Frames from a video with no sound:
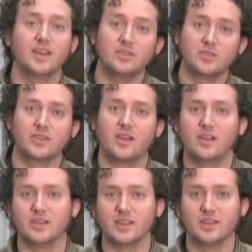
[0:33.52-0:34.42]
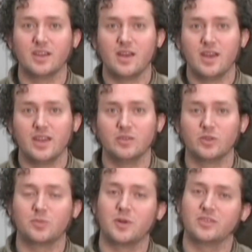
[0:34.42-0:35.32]
enter the colony, in
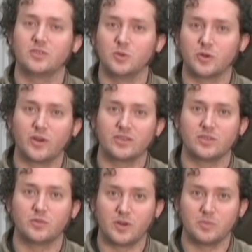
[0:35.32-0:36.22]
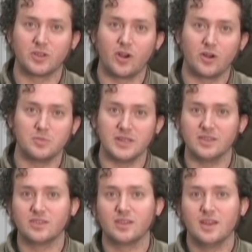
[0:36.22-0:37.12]
response to aggression from the guard
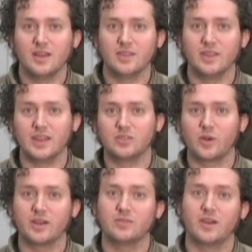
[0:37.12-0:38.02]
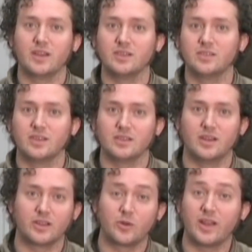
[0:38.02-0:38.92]
bees, they try to find
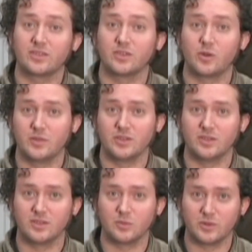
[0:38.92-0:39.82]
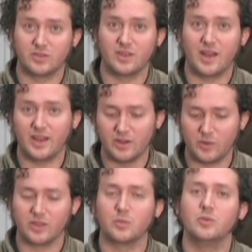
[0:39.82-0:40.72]
uh, cracks and crevices in which to hide
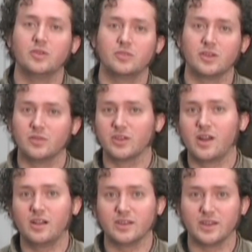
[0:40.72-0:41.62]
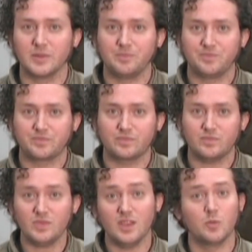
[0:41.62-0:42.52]
around the periphery of the colony.
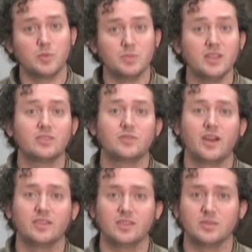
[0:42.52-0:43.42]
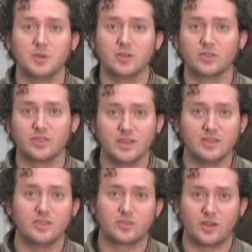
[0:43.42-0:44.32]
And when bees find these beetles in
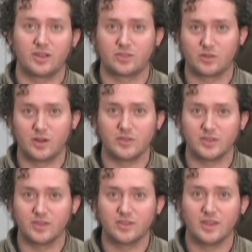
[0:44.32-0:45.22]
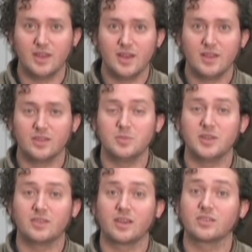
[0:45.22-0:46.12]
these cracks or crevices, the
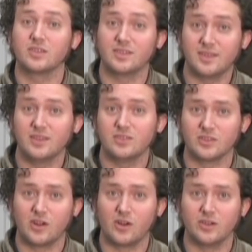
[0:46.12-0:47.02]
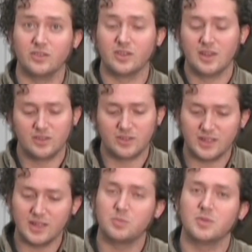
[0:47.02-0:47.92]
bees actually station guards to
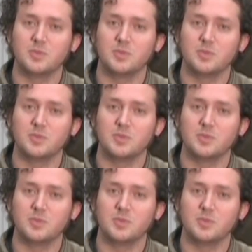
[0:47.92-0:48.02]
keep the